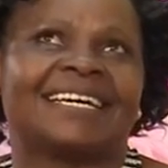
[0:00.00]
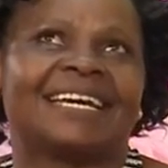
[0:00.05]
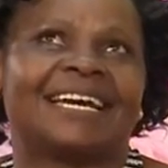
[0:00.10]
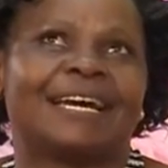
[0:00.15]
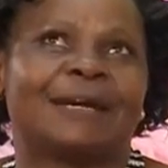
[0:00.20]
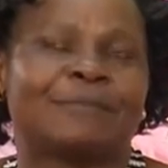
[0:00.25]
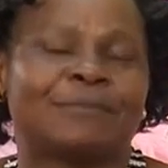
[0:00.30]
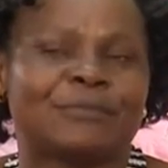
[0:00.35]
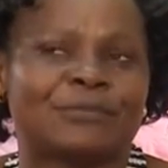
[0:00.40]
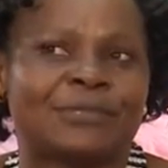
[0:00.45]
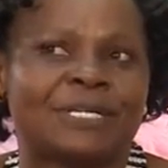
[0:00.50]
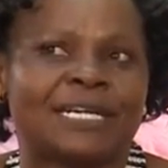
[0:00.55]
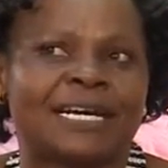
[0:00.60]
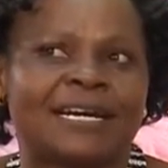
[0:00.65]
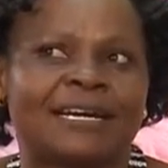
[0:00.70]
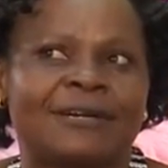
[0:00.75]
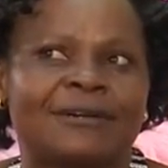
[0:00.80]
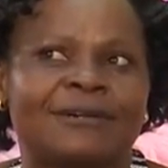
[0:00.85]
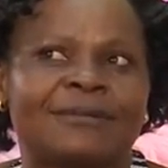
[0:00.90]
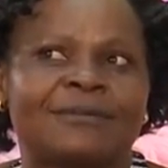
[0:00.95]
Up to
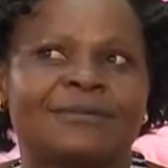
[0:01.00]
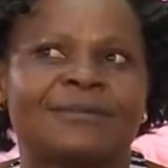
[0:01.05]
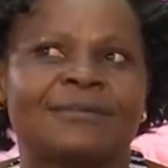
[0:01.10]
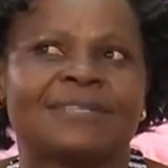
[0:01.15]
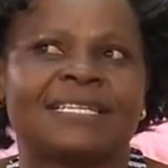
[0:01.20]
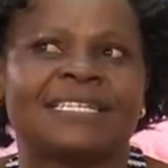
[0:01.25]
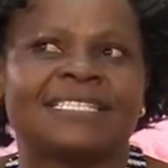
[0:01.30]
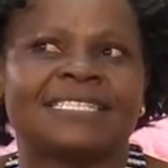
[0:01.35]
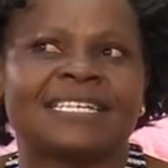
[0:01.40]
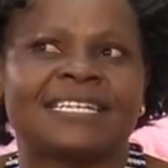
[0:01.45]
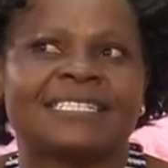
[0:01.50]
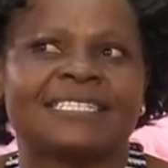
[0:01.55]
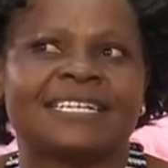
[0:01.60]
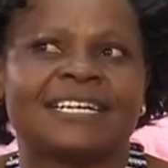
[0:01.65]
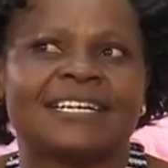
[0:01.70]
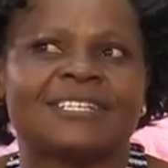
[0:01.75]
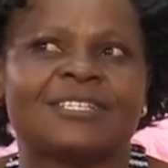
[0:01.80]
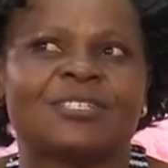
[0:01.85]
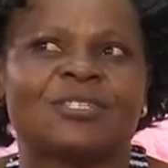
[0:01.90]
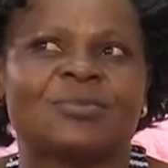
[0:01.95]
now, the church
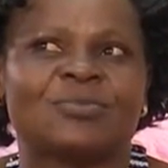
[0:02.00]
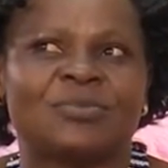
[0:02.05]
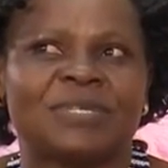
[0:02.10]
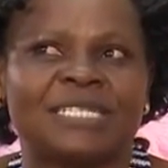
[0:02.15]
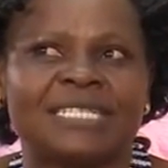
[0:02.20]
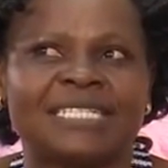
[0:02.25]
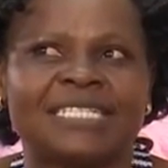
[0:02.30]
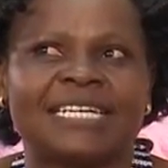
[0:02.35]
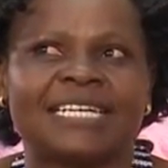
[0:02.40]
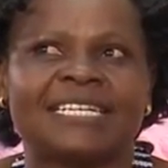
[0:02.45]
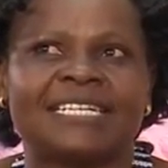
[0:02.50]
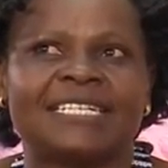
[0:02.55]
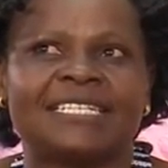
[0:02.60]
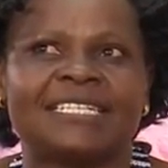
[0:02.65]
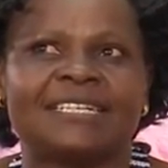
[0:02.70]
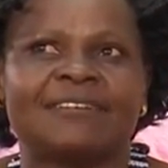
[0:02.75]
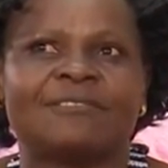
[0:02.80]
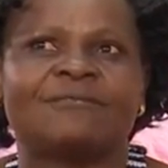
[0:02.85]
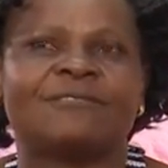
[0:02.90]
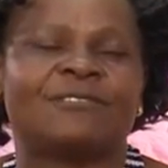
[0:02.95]
has splitted
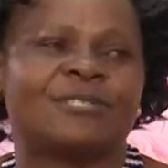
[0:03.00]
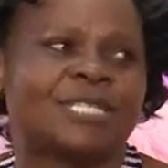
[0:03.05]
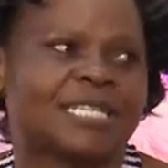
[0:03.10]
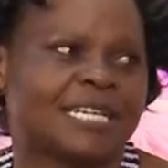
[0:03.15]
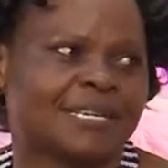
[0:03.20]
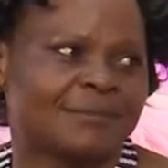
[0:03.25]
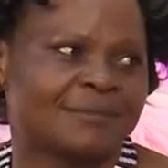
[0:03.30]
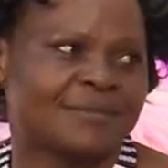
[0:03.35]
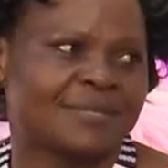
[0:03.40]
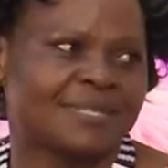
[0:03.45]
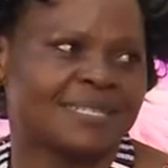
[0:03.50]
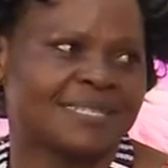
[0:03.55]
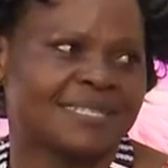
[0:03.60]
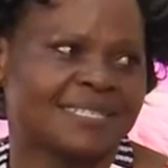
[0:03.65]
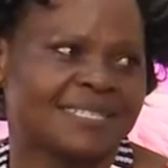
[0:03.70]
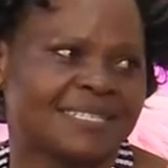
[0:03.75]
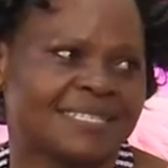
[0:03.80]
4 times.